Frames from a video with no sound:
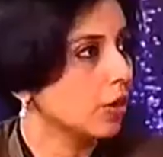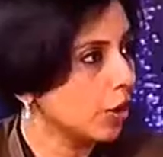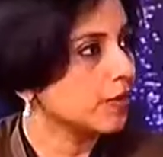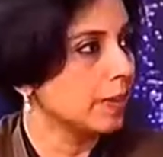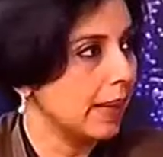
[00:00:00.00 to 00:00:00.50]
a
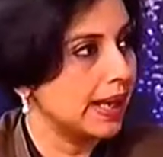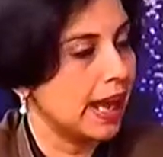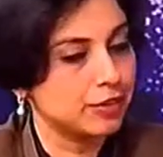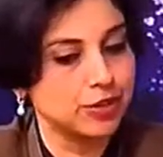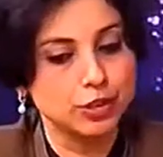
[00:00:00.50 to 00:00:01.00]
lot of the
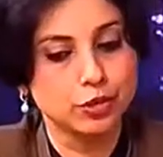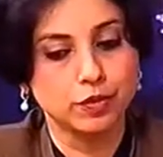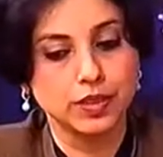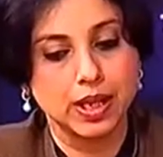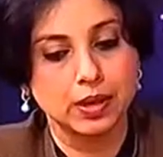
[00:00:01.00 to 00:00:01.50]
bilaterals
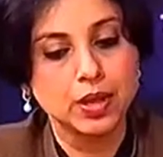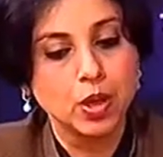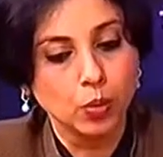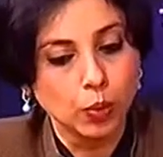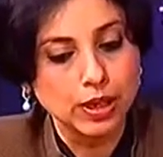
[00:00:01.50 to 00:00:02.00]
over there
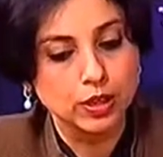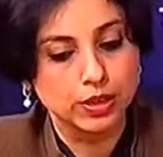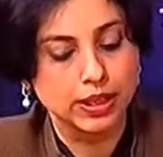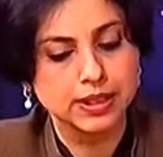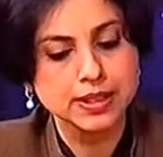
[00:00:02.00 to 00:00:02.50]
will
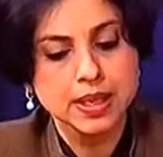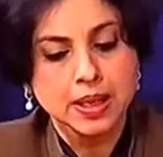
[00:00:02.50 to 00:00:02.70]
look at this.